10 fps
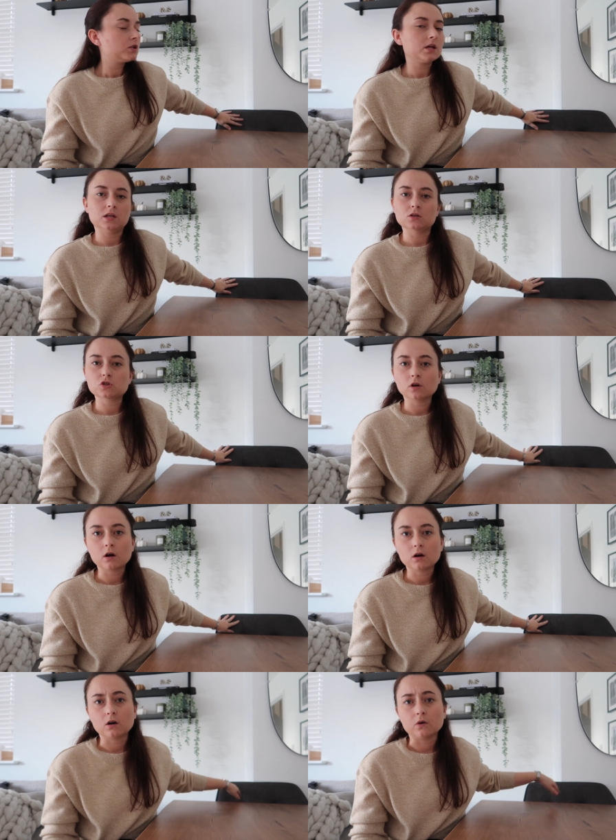in
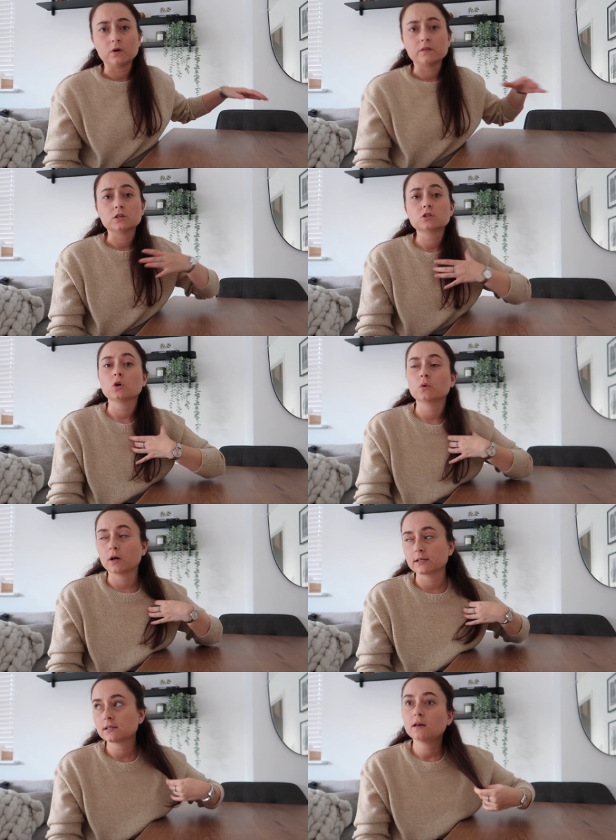charcoal, and they're so
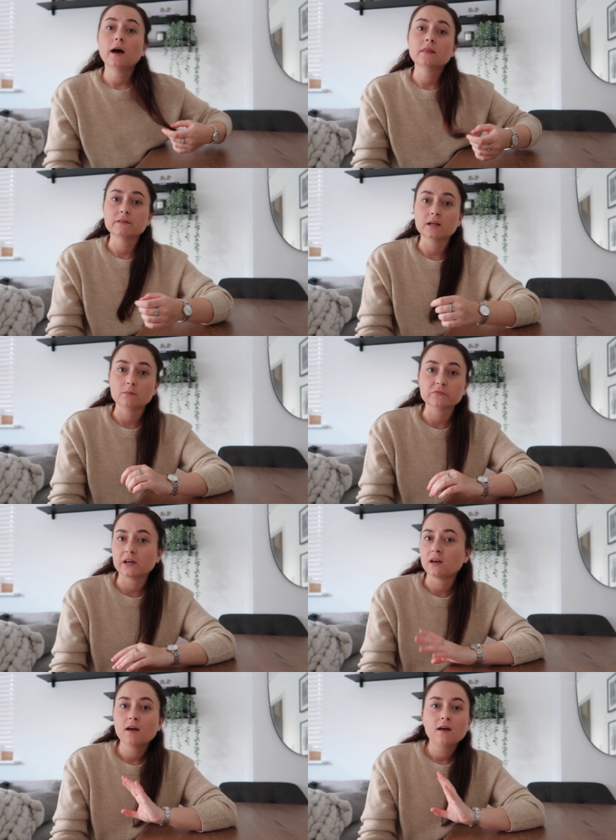nice. And they're really
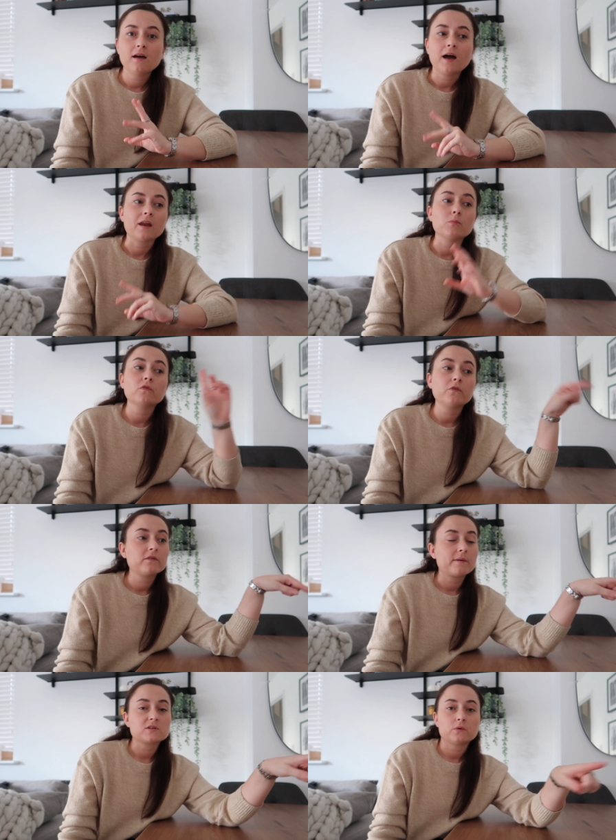comfy. And I bought four
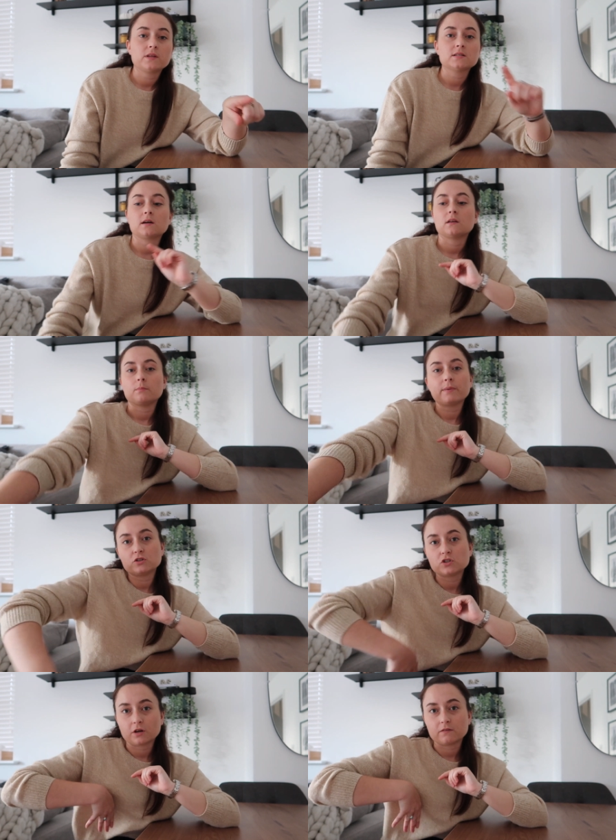of them to go on this side and a
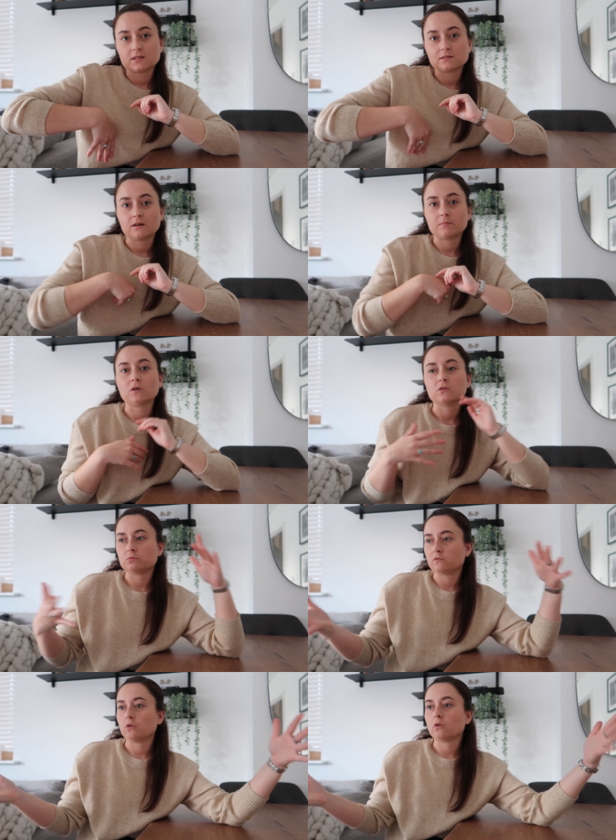bench to go this side because
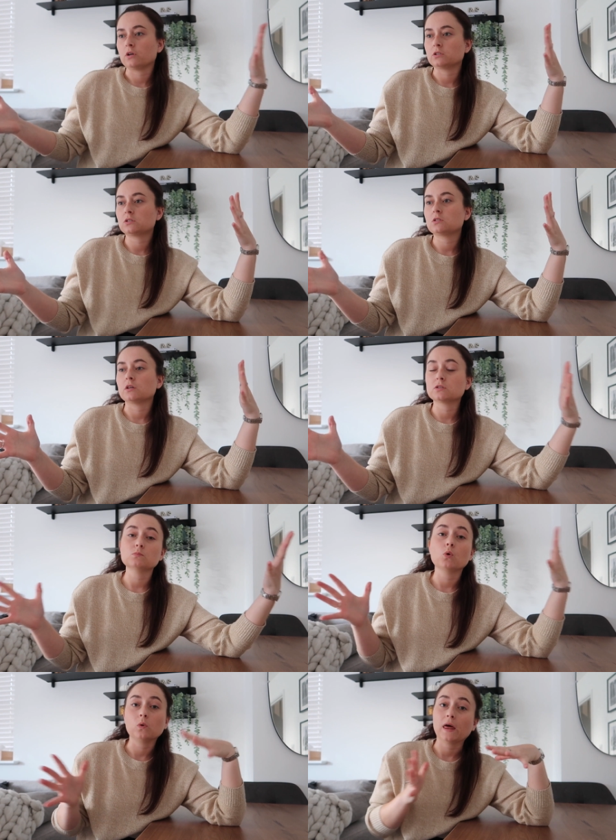we've got a, a
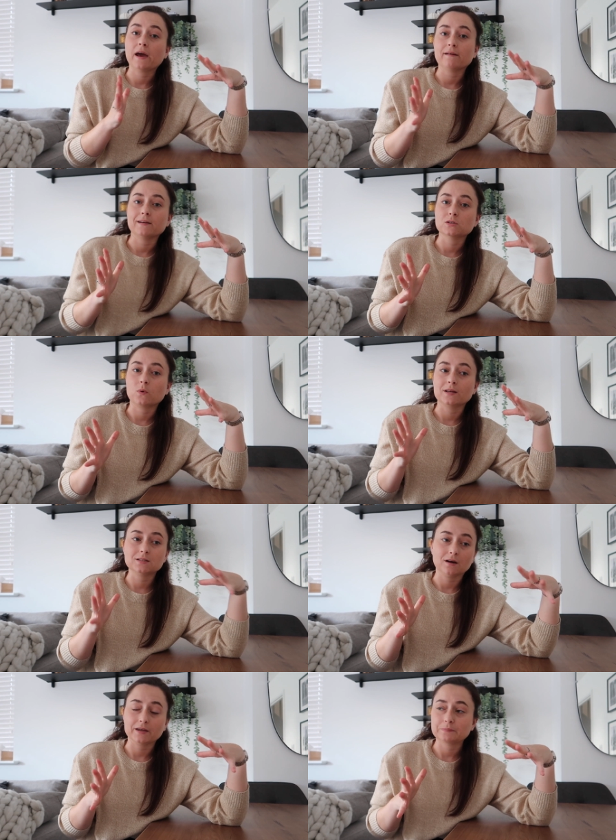small area. It's quite
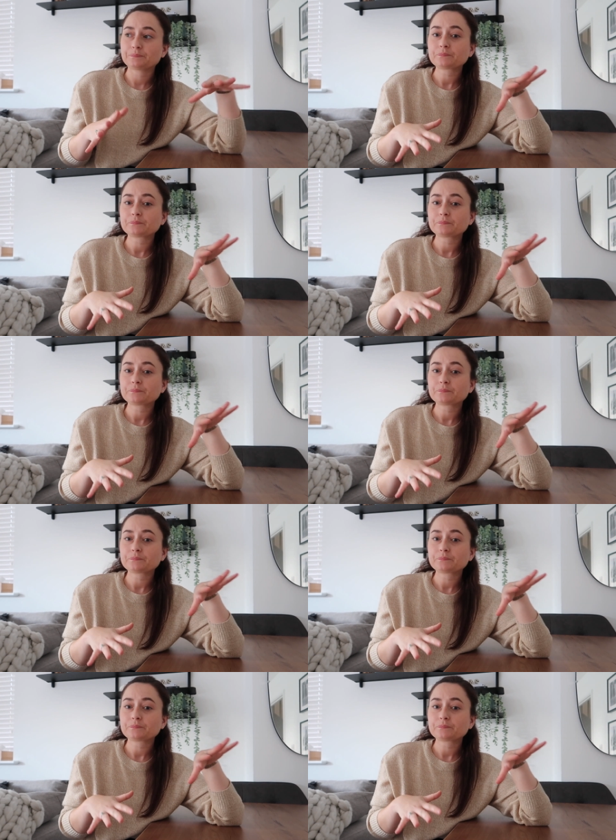tight.